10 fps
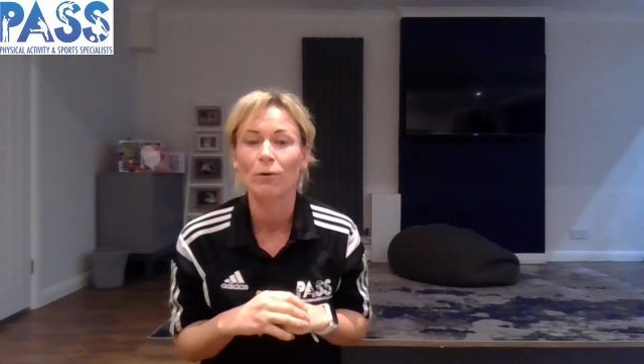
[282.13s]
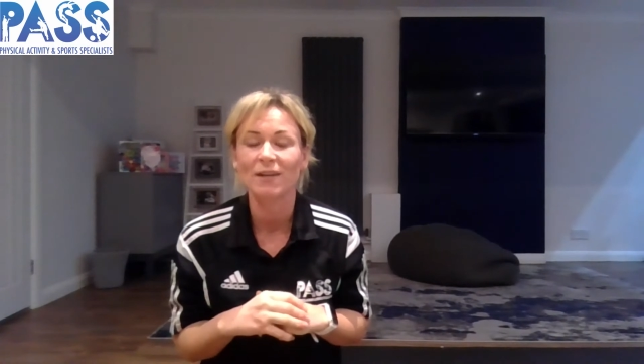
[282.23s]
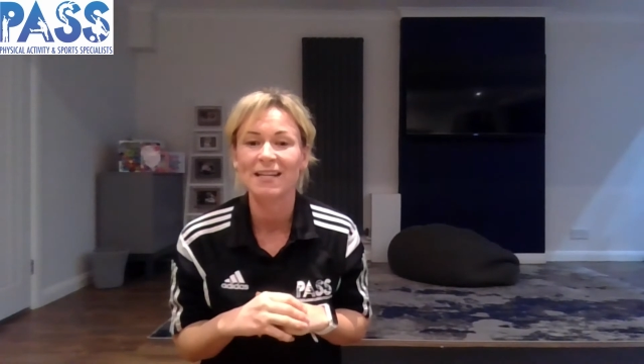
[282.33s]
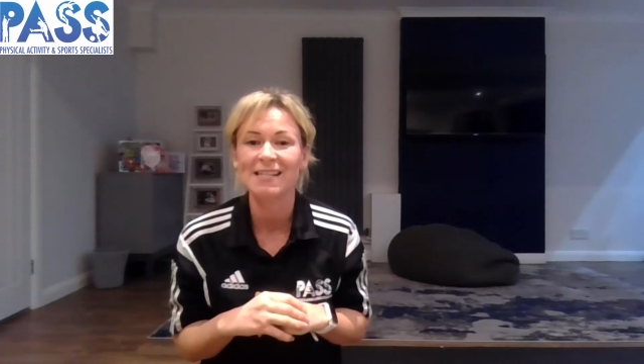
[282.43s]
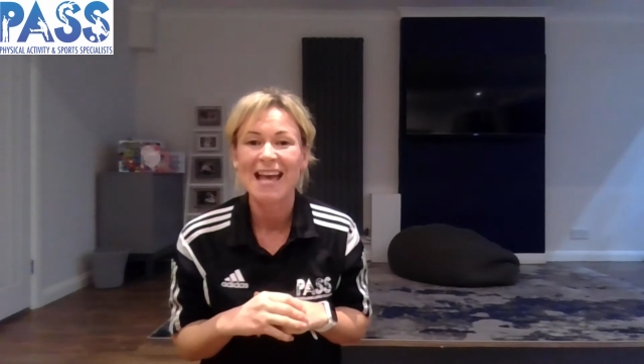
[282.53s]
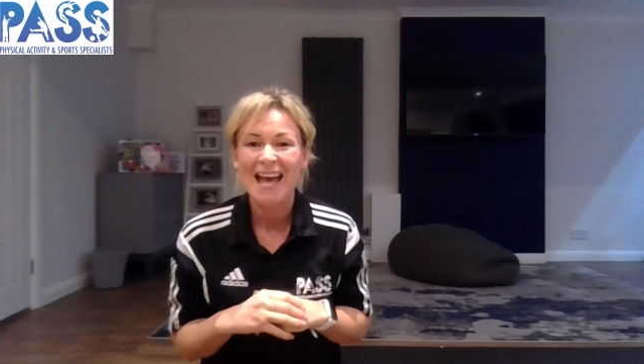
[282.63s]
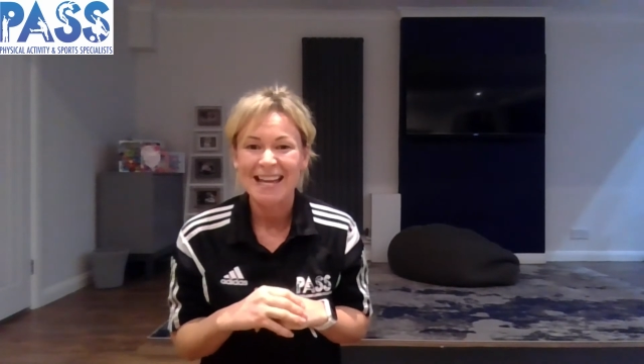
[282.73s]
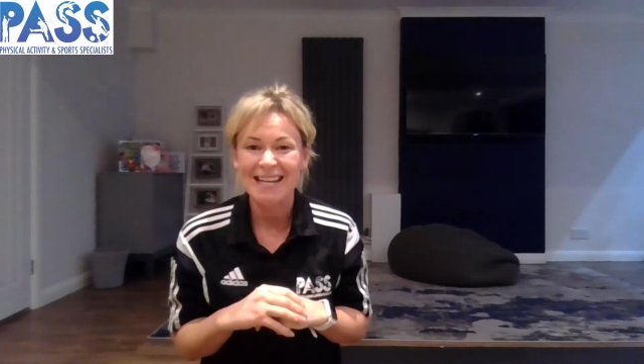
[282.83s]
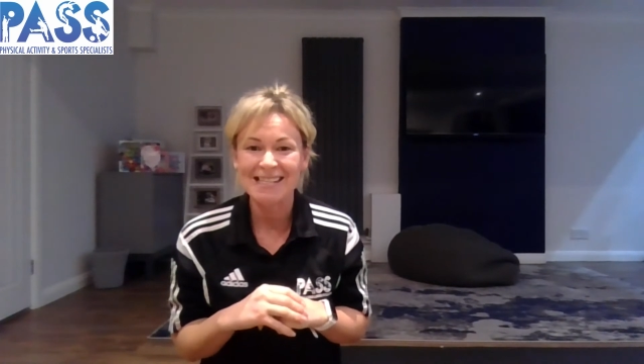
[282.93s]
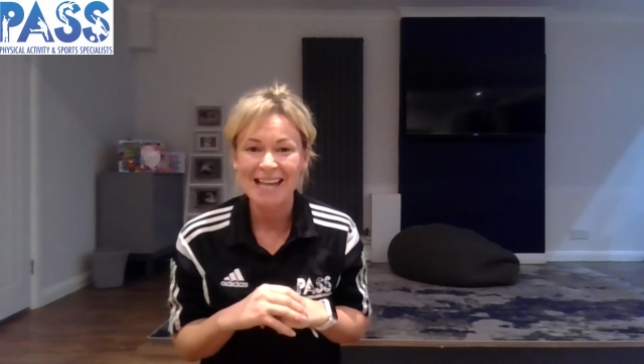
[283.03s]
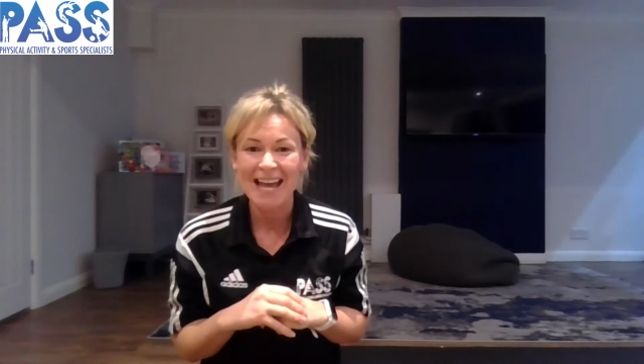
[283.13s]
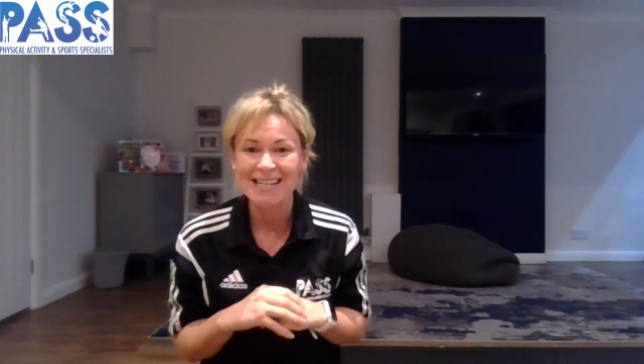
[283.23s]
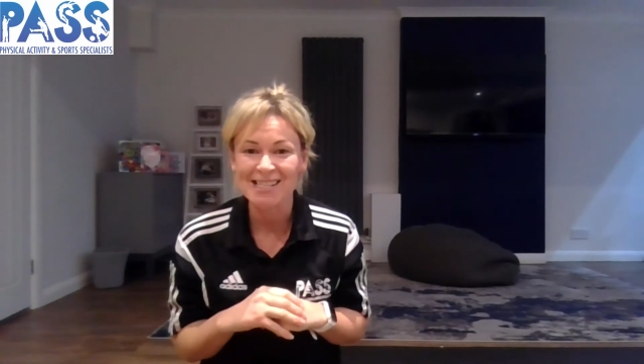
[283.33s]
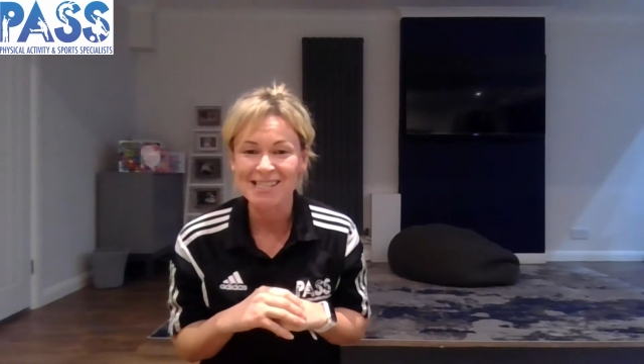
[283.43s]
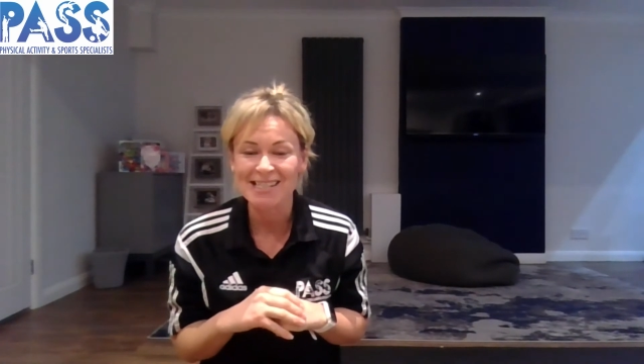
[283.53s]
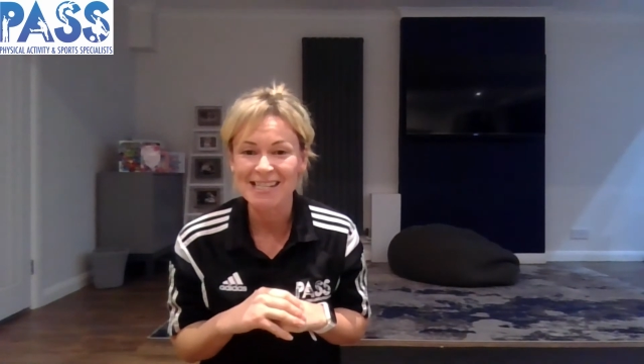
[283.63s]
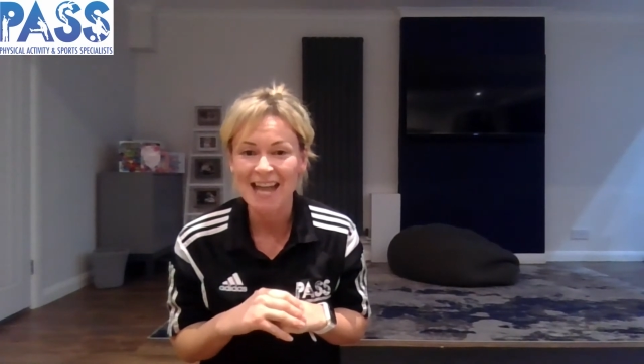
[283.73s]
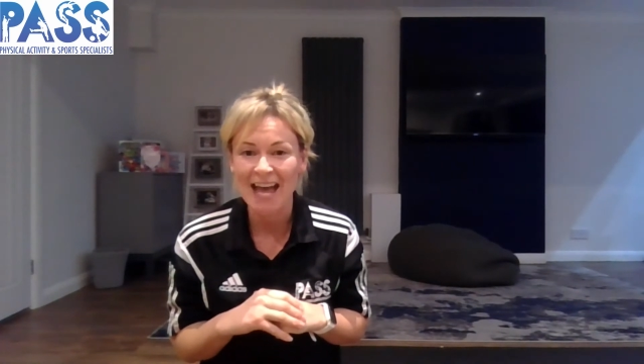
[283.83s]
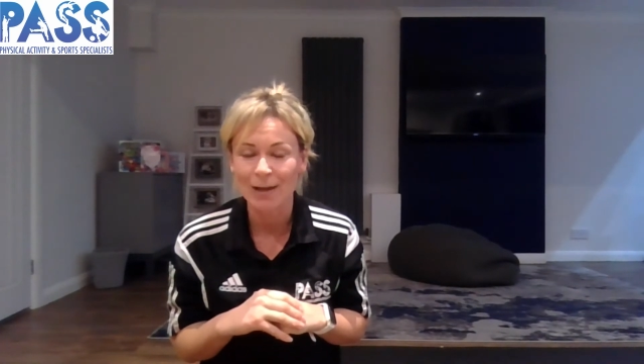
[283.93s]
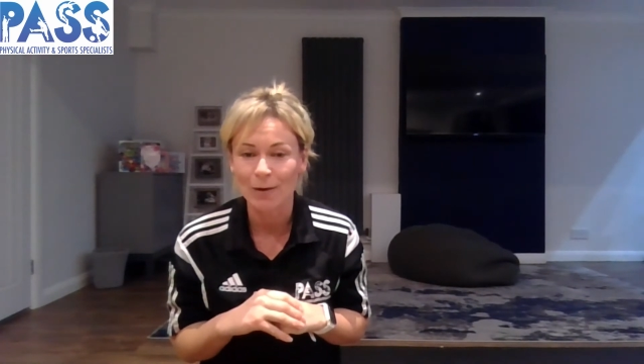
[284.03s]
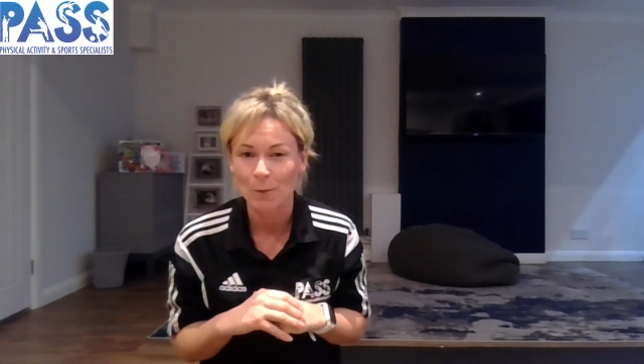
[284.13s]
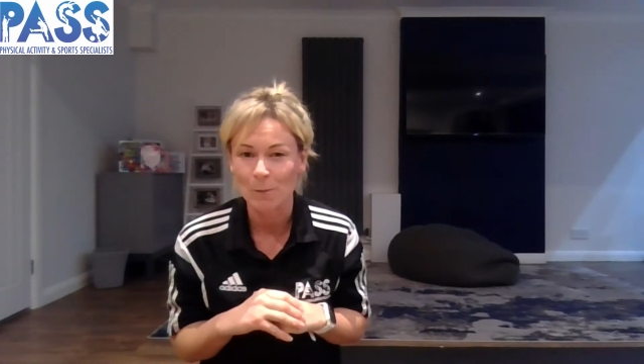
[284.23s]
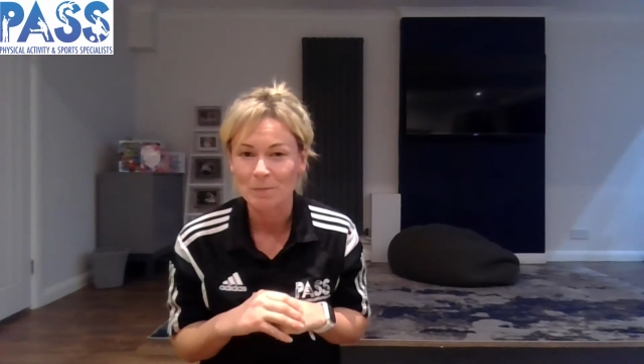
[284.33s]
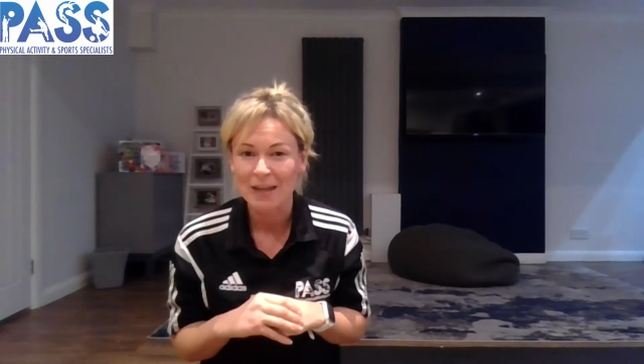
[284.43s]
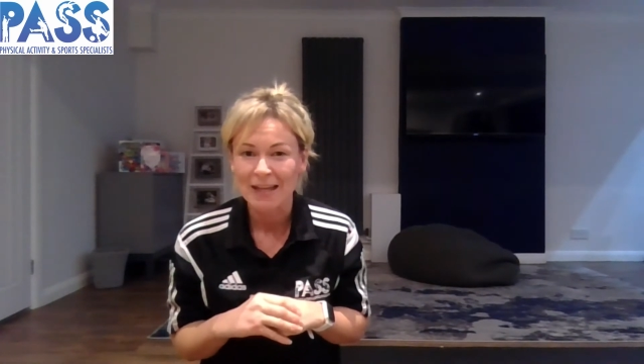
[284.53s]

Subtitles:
bodies is a snail.